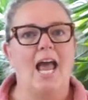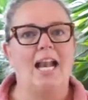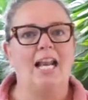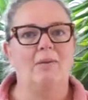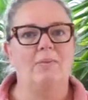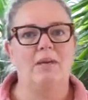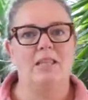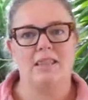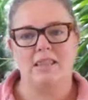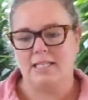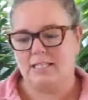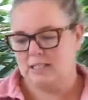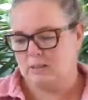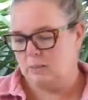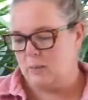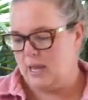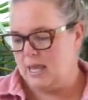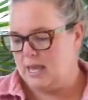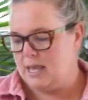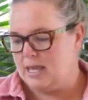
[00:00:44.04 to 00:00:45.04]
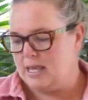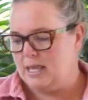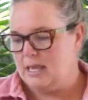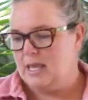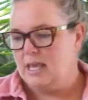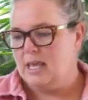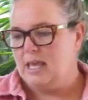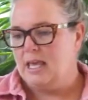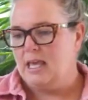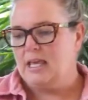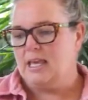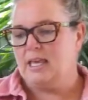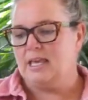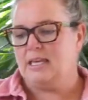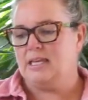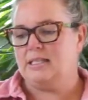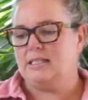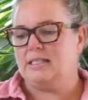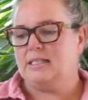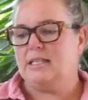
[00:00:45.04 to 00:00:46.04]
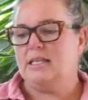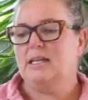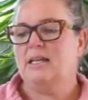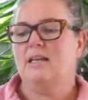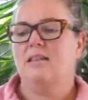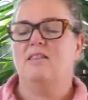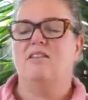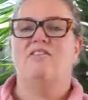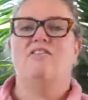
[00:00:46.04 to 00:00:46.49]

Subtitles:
element this week is the